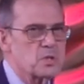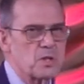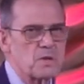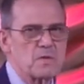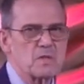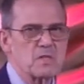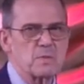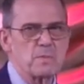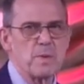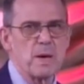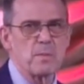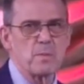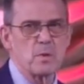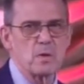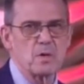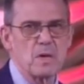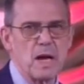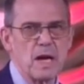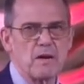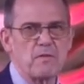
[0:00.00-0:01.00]
service
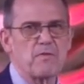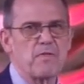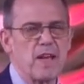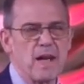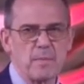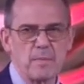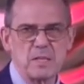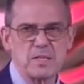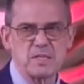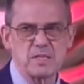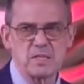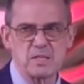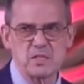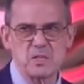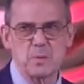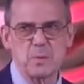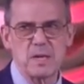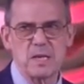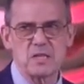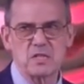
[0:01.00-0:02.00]
member and family
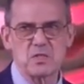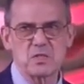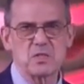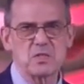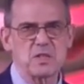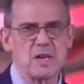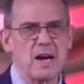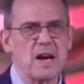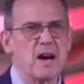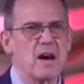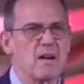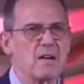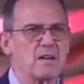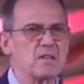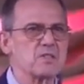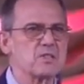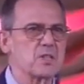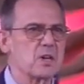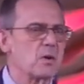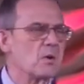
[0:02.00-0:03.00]
situations are.
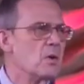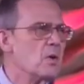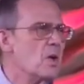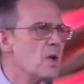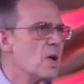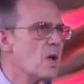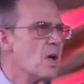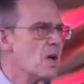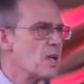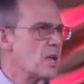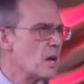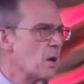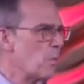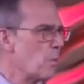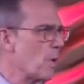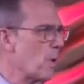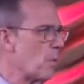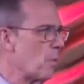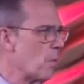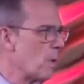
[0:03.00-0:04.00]
And so, you know,
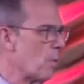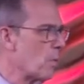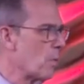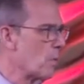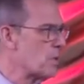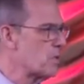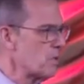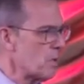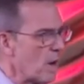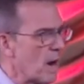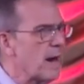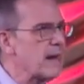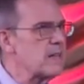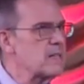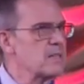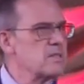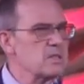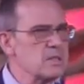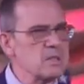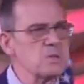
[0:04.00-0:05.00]
what, what we're trying
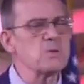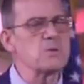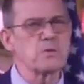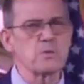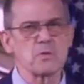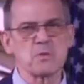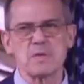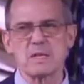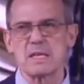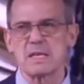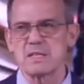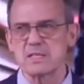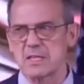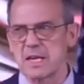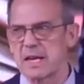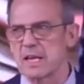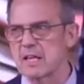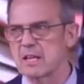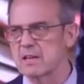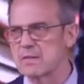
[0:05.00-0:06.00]
to do through the
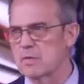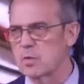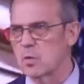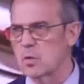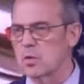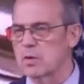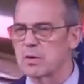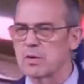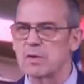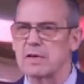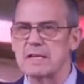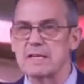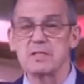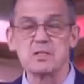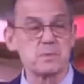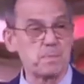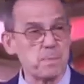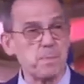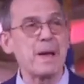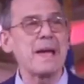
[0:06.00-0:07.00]
executive order
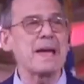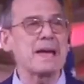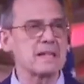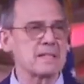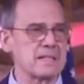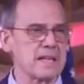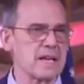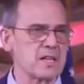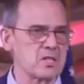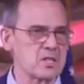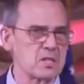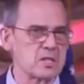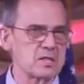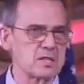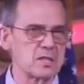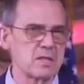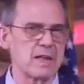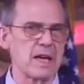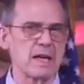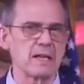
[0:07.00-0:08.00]
is pay attention
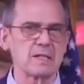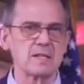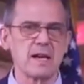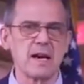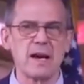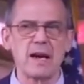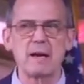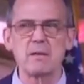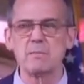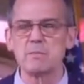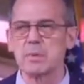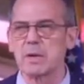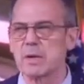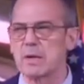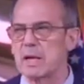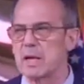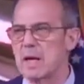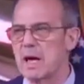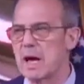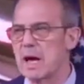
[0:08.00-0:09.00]
to that time.
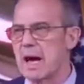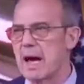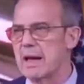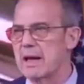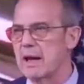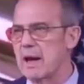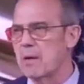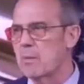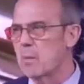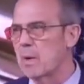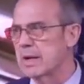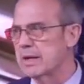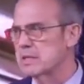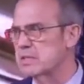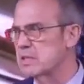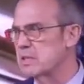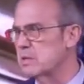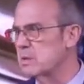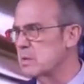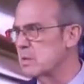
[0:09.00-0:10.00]
But I, I want
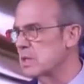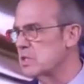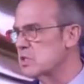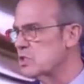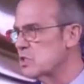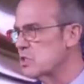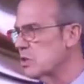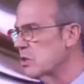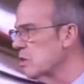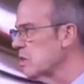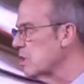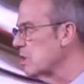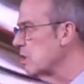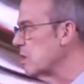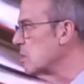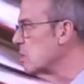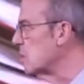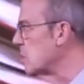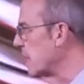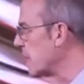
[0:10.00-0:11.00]
to assure
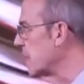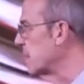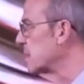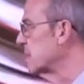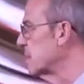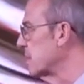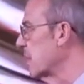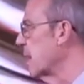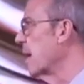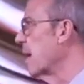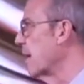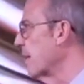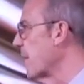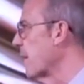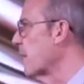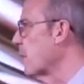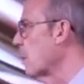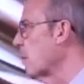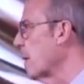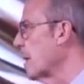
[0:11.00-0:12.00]
you and uh,
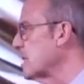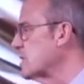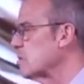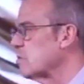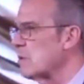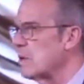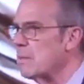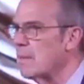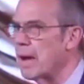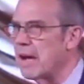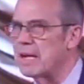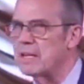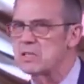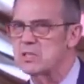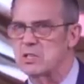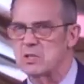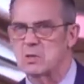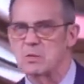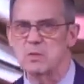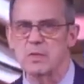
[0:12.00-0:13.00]
otherwise
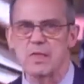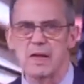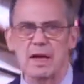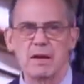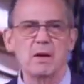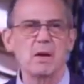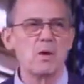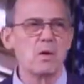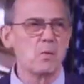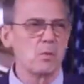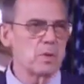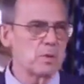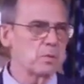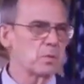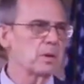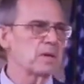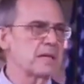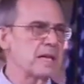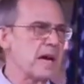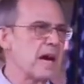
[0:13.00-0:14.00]
remind you that we
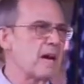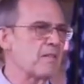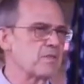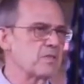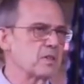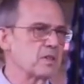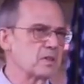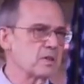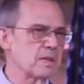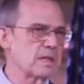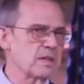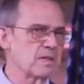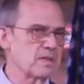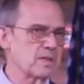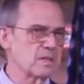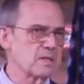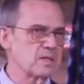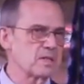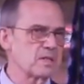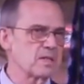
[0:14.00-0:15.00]
really have to look at
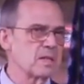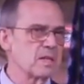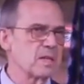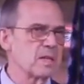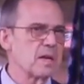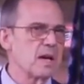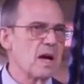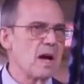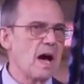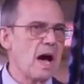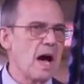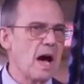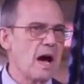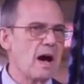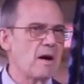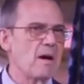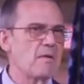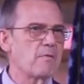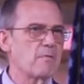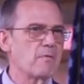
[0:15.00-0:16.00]
this
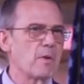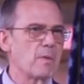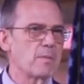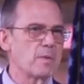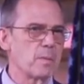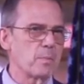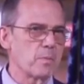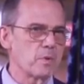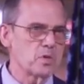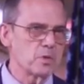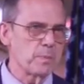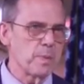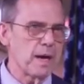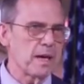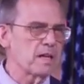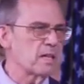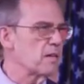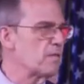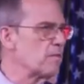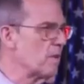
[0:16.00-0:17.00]
uh, from the
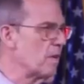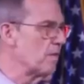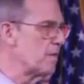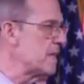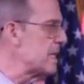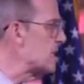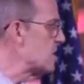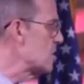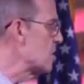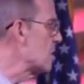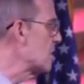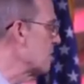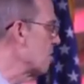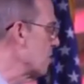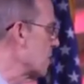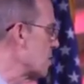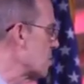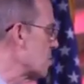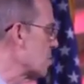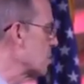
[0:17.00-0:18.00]
perspective of each
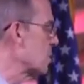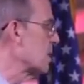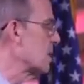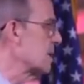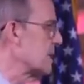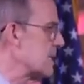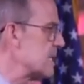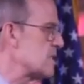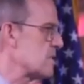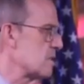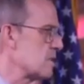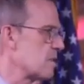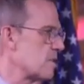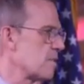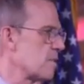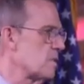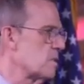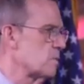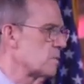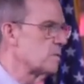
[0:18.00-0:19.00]
individual and each
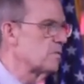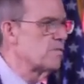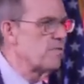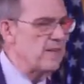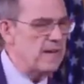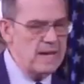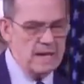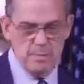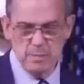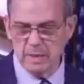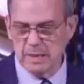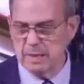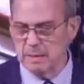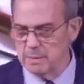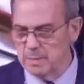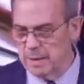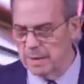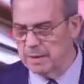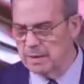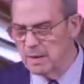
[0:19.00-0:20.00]
individual family.
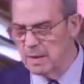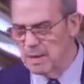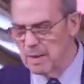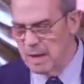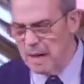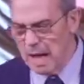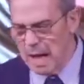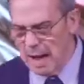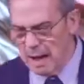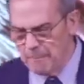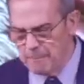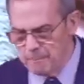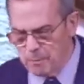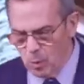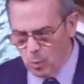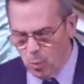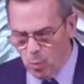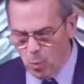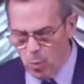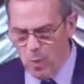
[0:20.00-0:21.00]
But um,
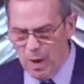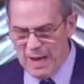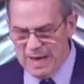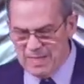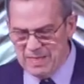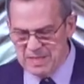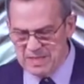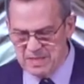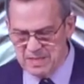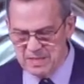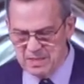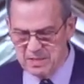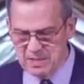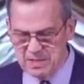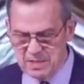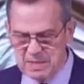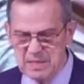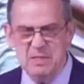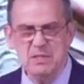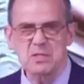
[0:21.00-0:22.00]
why this
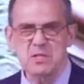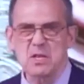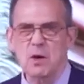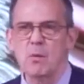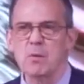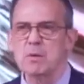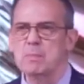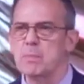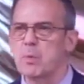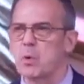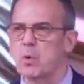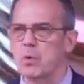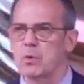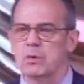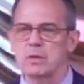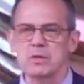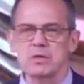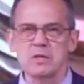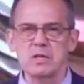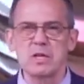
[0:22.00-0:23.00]
is, is so
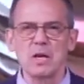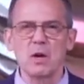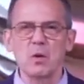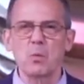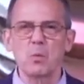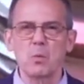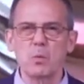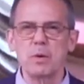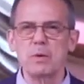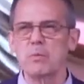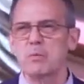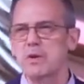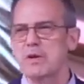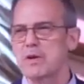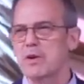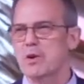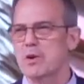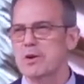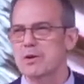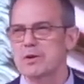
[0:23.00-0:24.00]
important, you know, we, we
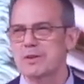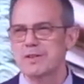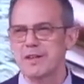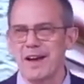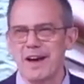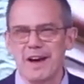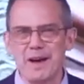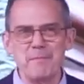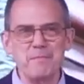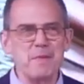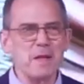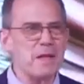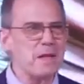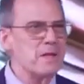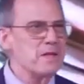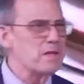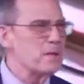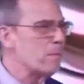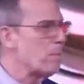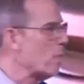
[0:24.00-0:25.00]
heard um,
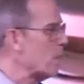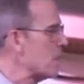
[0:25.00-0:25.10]
the